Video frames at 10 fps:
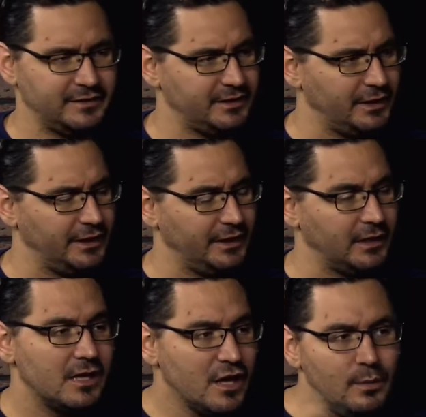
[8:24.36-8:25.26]
basically.
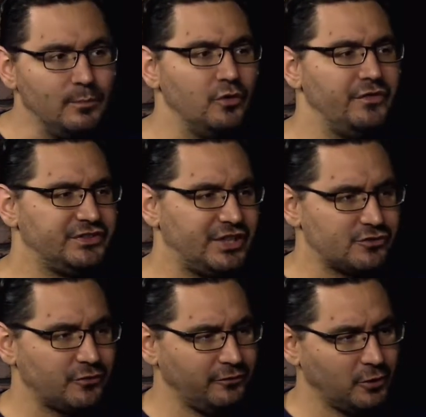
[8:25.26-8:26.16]
Moved to
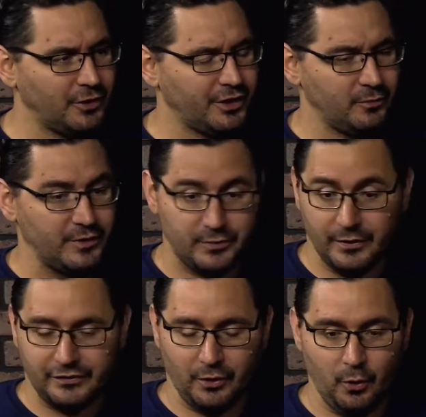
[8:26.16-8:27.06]
Central Florida, which
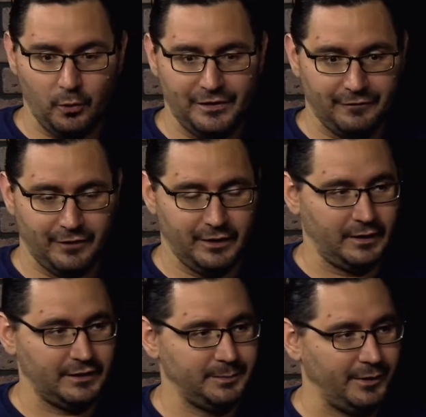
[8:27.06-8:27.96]
was a whole different
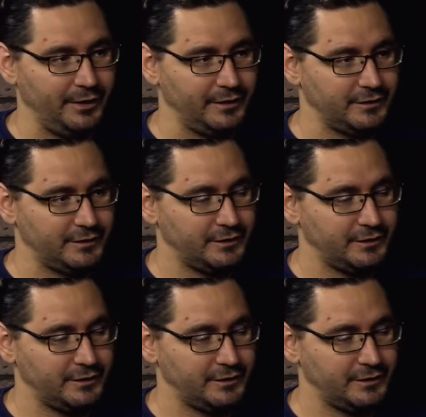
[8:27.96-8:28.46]
experience.